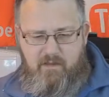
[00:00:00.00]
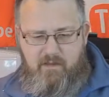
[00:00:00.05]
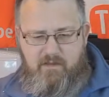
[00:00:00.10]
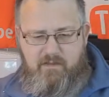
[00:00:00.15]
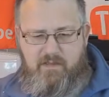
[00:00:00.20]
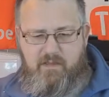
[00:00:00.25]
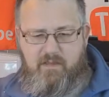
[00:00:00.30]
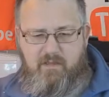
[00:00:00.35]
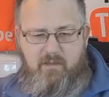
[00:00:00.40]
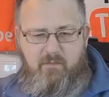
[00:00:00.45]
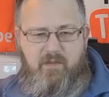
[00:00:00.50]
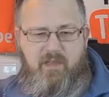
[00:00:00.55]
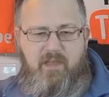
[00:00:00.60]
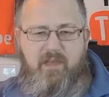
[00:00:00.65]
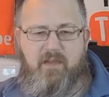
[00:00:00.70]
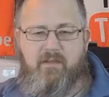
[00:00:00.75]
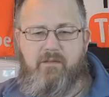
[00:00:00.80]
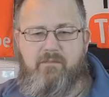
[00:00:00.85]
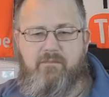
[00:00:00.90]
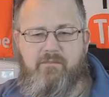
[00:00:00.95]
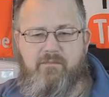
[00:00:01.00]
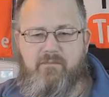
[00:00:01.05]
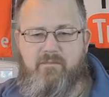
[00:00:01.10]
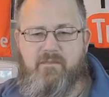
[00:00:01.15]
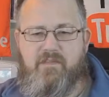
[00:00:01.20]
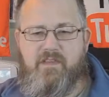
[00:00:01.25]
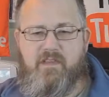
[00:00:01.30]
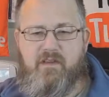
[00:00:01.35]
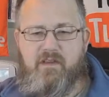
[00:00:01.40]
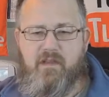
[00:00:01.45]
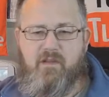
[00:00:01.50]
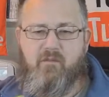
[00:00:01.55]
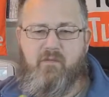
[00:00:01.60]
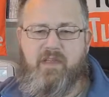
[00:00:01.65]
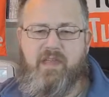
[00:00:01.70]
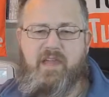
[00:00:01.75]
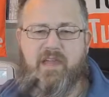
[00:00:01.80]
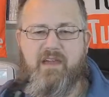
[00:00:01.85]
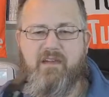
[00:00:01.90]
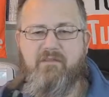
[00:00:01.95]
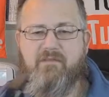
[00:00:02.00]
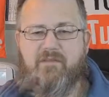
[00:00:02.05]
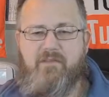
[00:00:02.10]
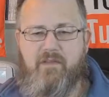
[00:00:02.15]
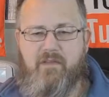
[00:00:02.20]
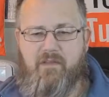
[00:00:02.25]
So there we go. So now we have